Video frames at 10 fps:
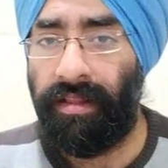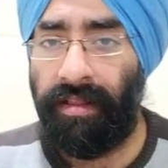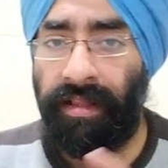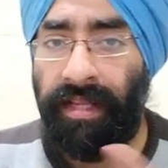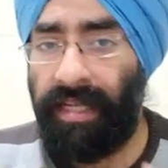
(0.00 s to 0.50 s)

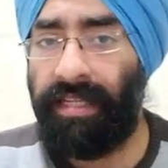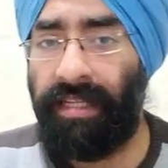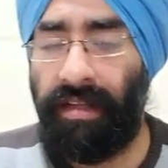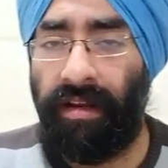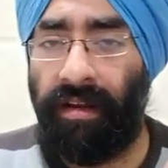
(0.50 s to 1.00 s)

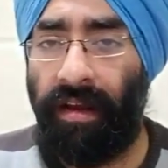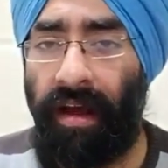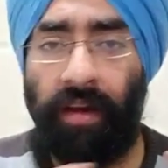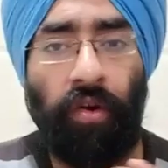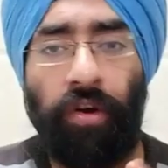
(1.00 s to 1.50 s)
these
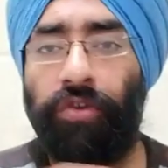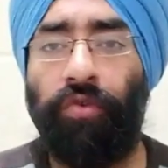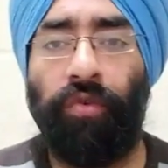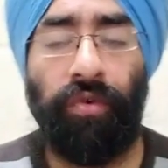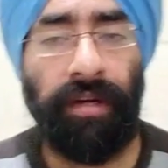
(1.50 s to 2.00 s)
are not
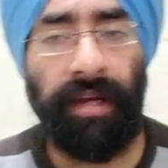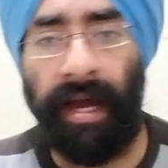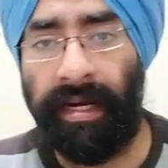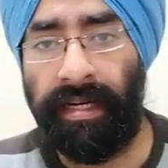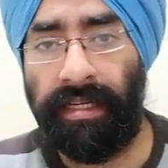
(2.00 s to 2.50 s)
so good
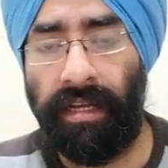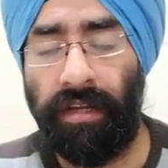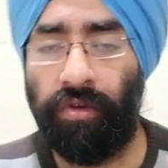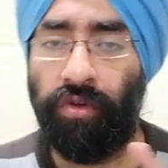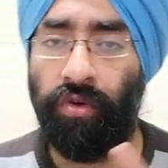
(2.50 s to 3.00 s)
diets.
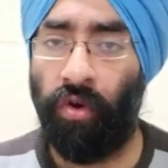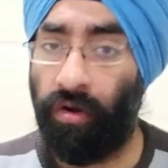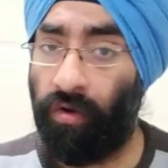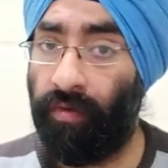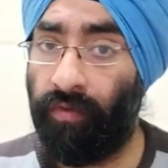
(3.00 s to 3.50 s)
You should
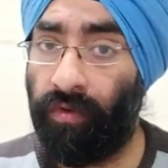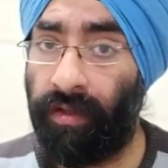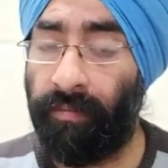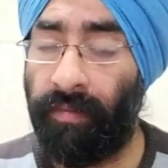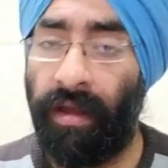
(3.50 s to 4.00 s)
not go for
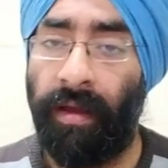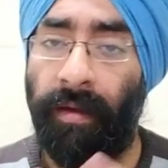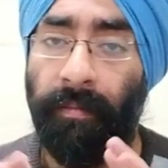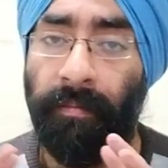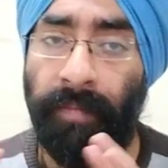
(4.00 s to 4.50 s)
them.
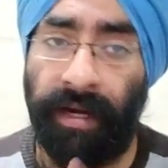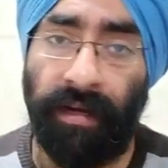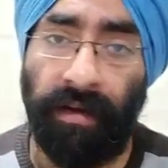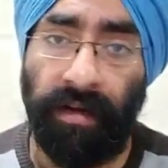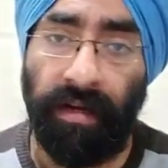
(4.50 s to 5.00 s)

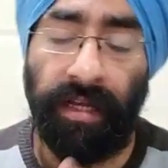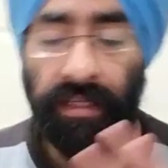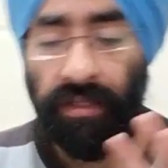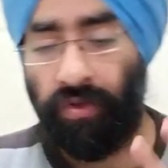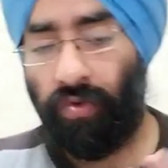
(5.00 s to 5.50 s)
Better
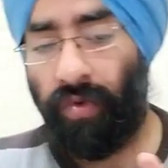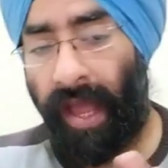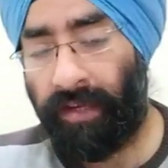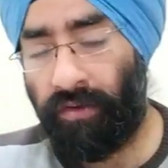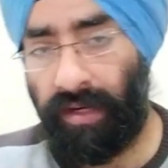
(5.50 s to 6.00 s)
is to
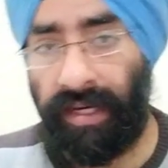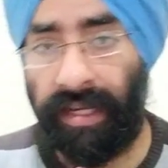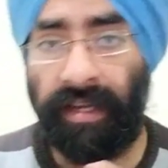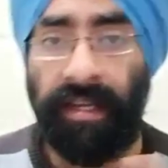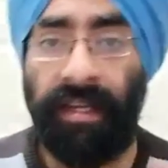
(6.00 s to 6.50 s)
actually
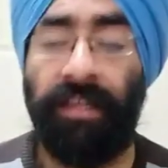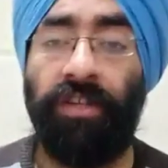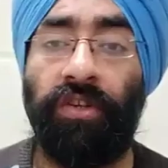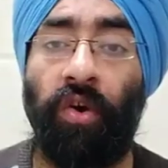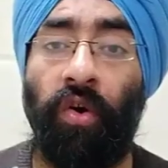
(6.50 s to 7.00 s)

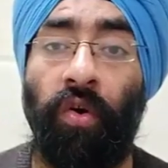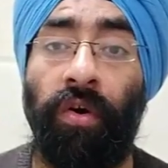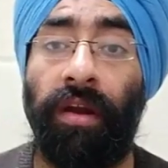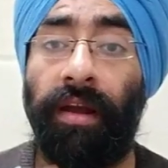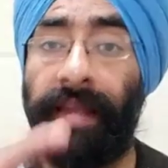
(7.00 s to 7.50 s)
decrease
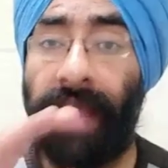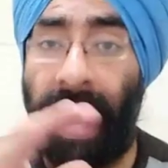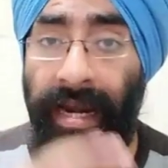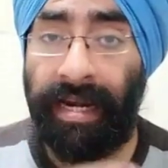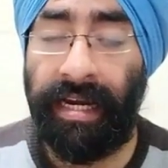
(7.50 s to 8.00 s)
your
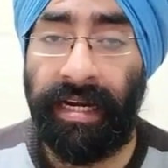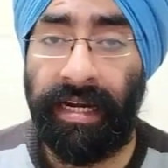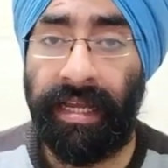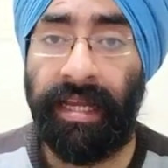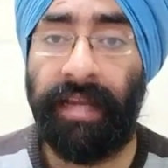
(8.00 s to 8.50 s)
calorie
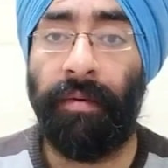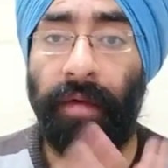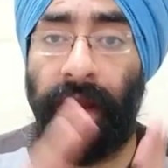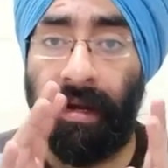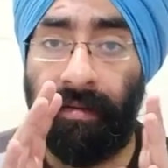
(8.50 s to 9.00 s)
intake
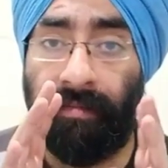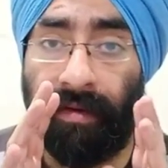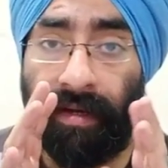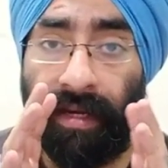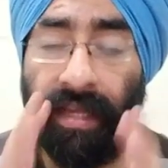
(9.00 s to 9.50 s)
and
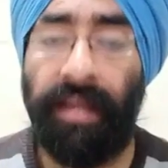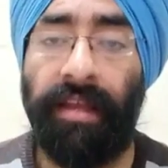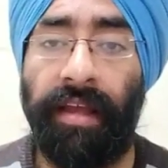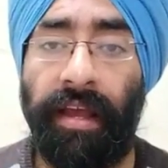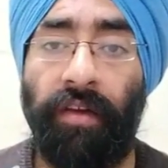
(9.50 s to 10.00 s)

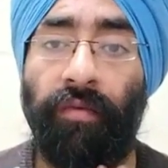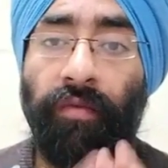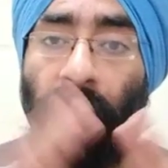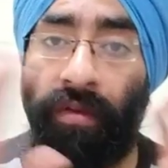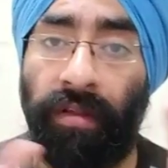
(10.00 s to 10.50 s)
taking care
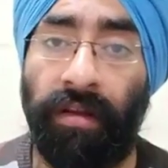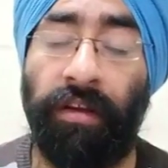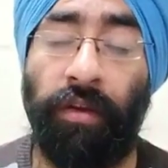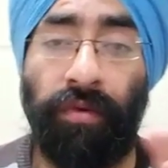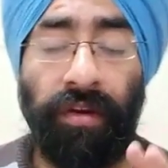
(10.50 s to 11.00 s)
of all the
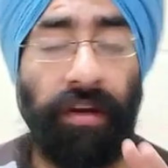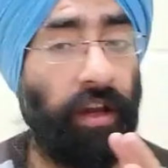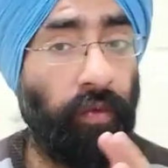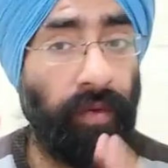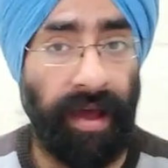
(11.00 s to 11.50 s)
nutrient
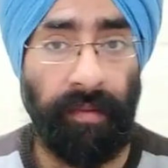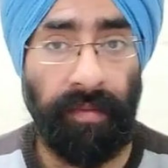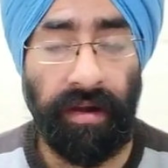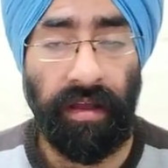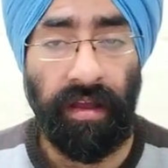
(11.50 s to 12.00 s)

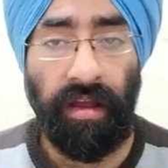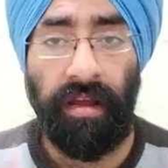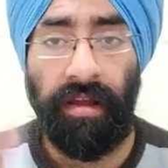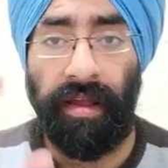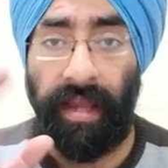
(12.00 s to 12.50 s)
requirement.
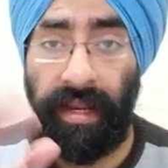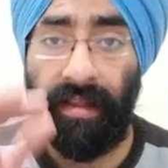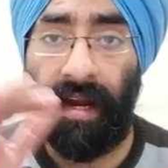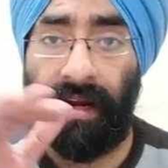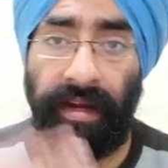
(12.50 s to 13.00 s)

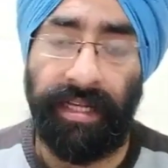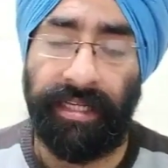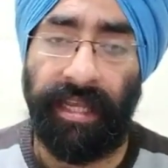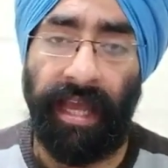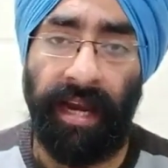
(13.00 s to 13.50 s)
In that,
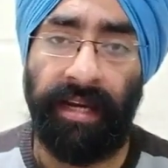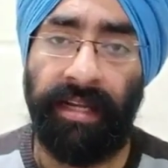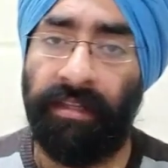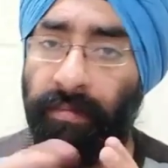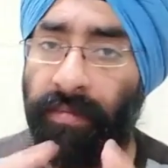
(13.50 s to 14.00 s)
less
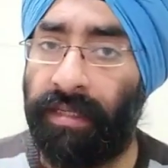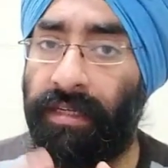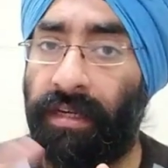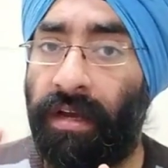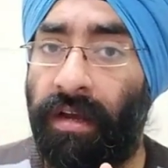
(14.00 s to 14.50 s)
calorie is the best